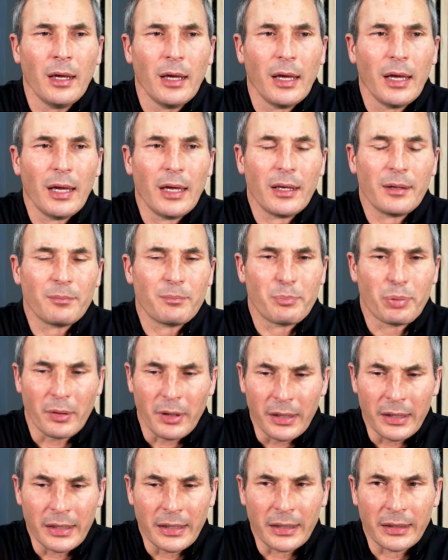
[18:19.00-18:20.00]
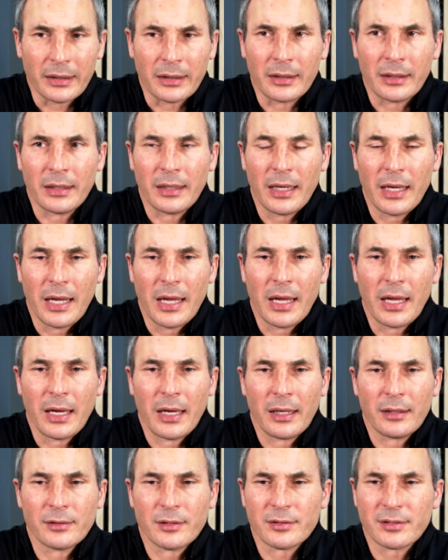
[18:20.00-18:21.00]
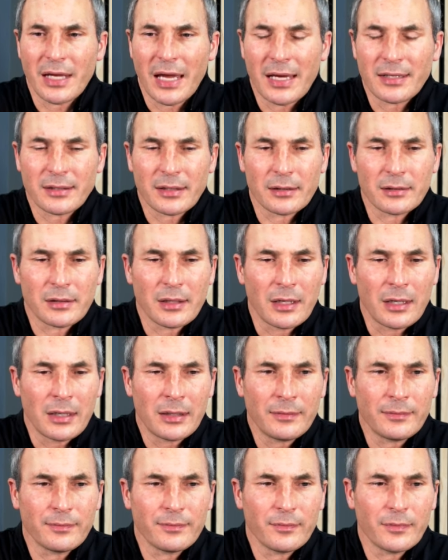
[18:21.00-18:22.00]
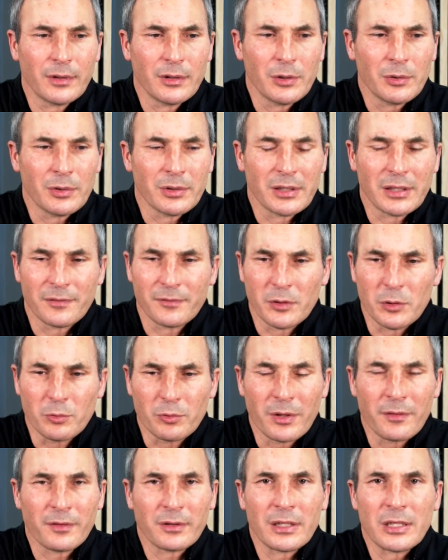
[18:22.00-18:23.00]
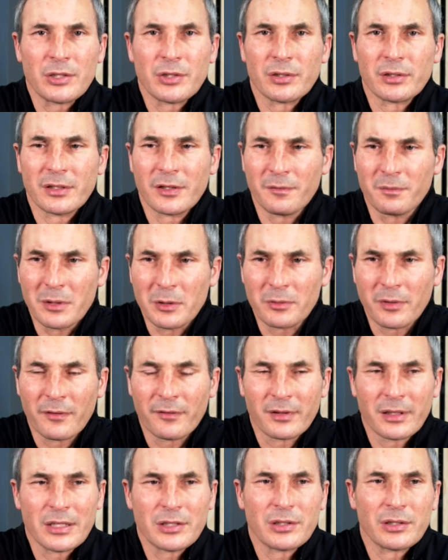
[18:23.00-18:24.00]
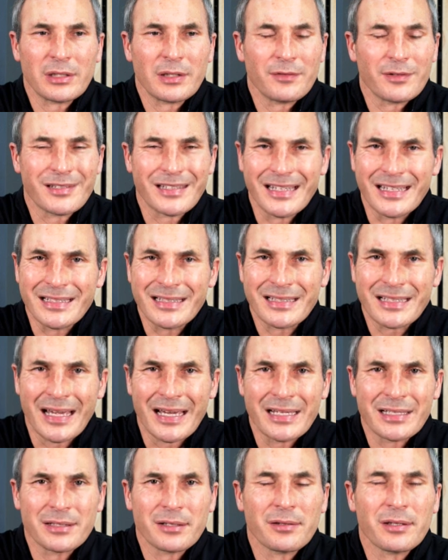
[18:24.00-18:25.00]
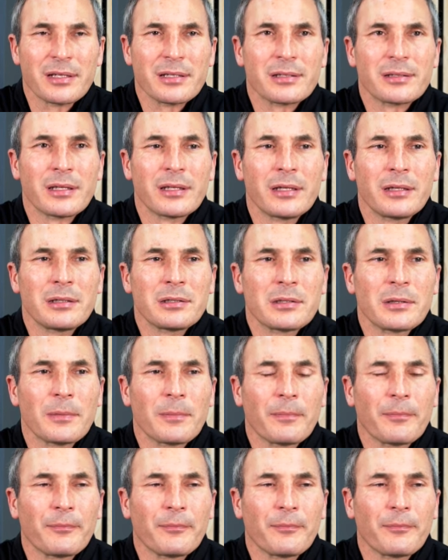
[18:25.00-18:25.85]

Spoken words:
And praying and just asking God, you know, to give you revelation, give me revelation, give us insight into these things.